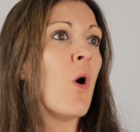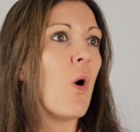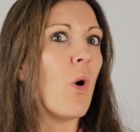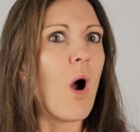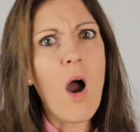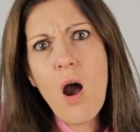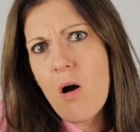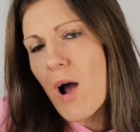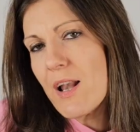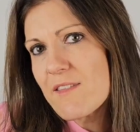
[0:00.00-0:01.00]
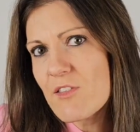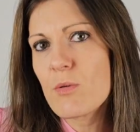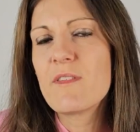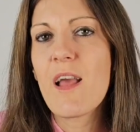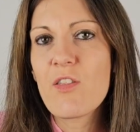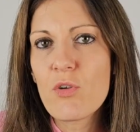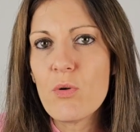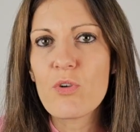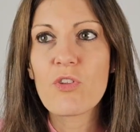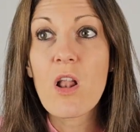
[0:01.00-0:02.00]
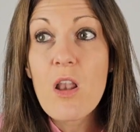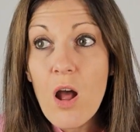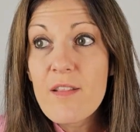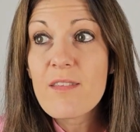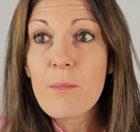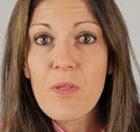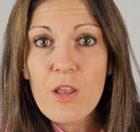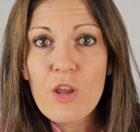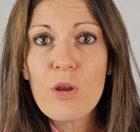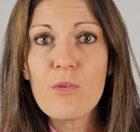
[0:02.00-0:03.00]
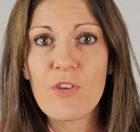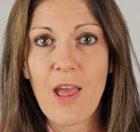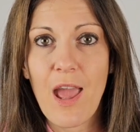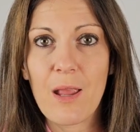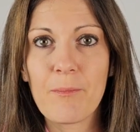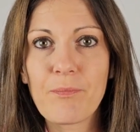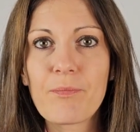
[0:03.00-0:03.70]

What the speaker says: or oh, I listened to a TED Talk and I learned something new today.